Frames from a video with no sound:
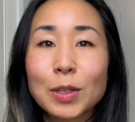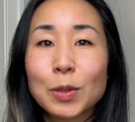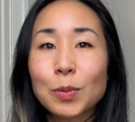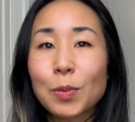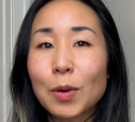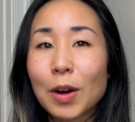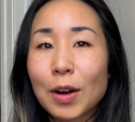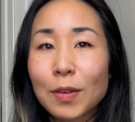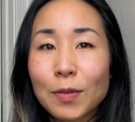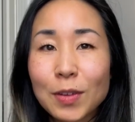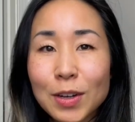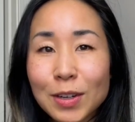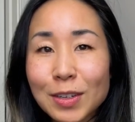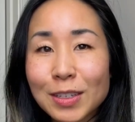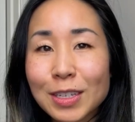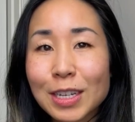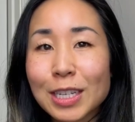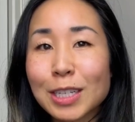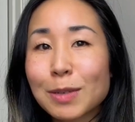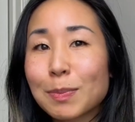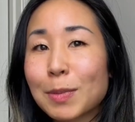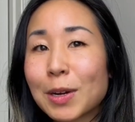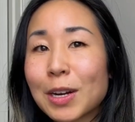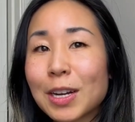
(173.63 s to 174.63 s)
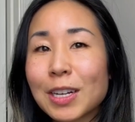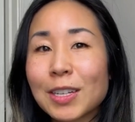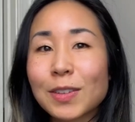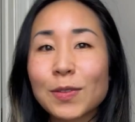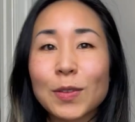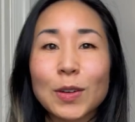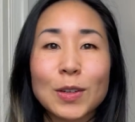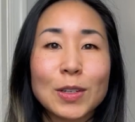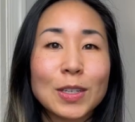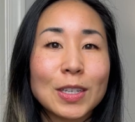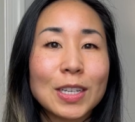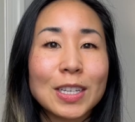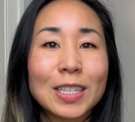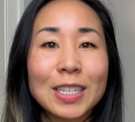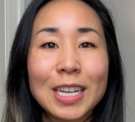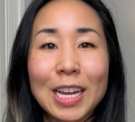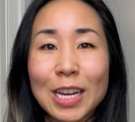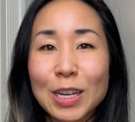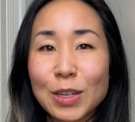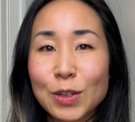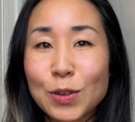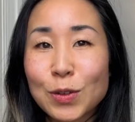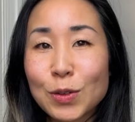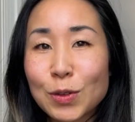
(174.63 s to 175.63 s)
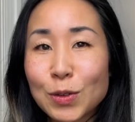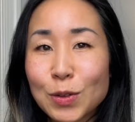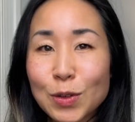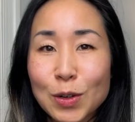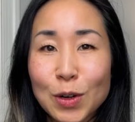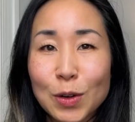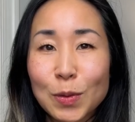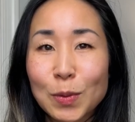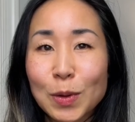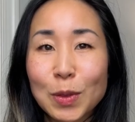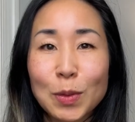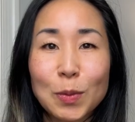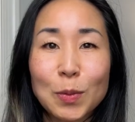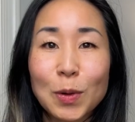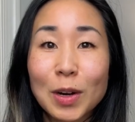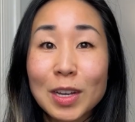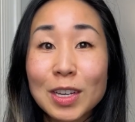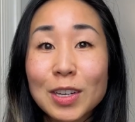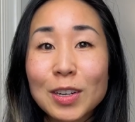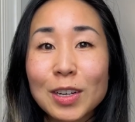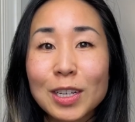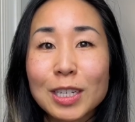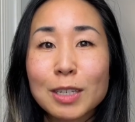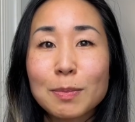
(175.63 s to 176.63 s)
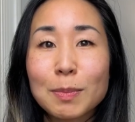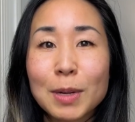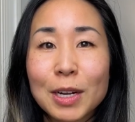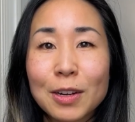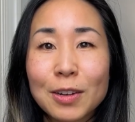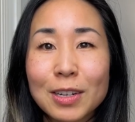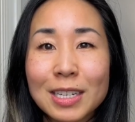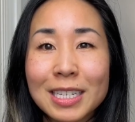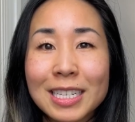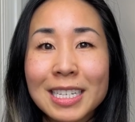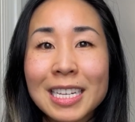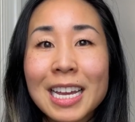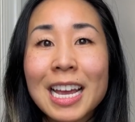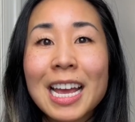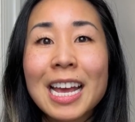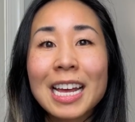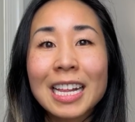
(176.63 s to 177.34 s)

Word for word: twelve years experience versus a junior with one year experience,